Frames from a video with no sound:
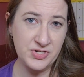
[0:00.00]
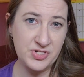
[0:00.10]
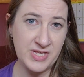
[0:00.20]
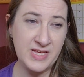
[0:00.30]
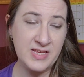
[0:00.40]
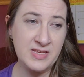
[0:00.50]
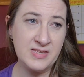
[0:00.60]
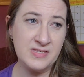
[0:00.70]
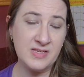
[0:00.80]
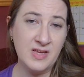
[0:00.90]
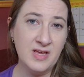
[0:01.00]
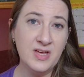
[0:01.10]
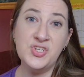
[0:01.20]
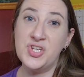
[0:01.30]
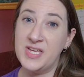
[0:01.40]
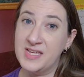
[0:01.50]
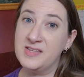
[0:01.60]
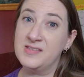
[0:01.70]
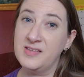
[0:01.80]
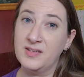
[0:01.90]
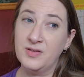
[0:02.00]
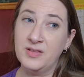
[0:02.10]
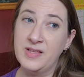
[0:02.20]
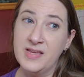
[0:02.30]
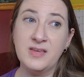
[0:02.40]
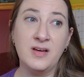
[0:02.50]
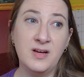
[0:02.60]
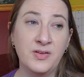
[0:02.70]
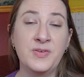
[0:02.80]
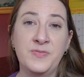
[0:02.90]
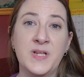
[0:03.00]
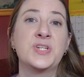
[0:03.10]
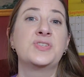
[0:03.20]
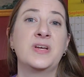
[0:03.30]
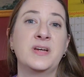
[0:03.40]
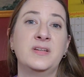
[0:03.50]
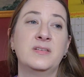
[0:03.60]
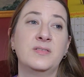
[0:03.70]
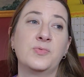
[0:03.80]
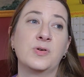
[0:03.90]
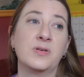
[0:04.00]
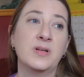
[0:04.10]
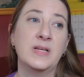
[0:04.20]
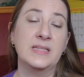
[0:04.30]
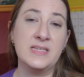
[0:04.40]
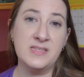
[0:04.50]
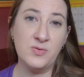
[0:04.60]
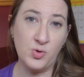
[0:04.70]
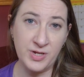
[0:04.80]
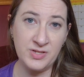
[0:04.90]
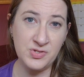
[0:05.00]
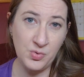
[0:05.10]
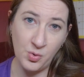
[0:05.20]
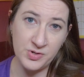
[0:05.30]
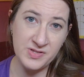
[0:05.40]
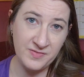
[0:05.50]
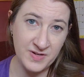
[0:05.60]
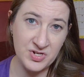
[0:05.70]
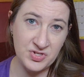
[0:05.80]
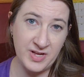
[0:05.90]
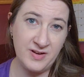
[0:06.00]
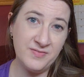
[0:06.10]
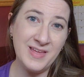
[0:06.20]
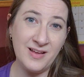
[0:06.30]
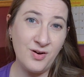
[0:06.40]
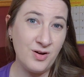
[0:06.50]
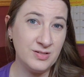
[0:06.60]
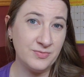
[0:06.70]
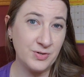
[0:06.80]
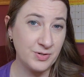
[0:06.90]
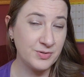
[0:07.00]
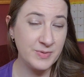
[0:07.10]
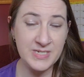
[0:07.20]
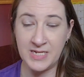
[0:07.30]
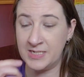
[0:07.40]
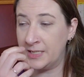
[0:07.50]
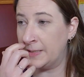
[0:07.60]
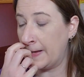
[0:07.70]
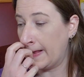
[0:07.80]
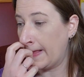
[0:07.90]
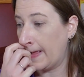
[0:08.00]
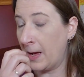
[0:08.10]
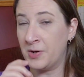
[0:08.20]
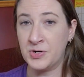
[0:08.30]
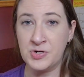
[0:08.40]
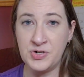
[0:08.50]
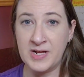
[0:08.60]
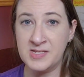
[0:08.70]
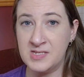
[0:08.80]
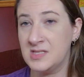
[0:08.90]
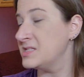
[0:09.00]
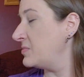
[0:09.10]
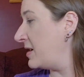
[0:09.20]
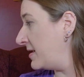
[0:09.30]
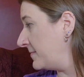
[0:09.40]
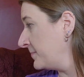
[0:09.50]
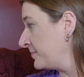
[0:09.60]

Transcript: She is like on the finish line, or at least working towards a finish line of getting all of her 310 done on her Dragons of the Sabbat.